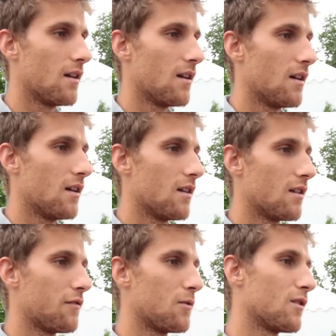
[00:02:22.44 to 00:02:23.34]

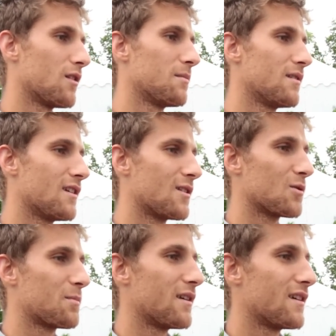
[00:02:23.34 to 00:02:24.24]
Sometimes if you wanna be a
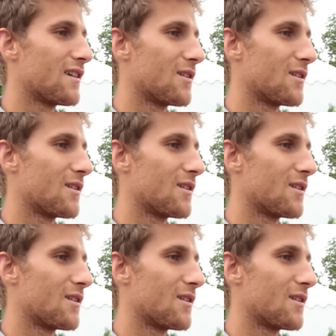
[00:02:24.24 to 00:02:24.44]
good player,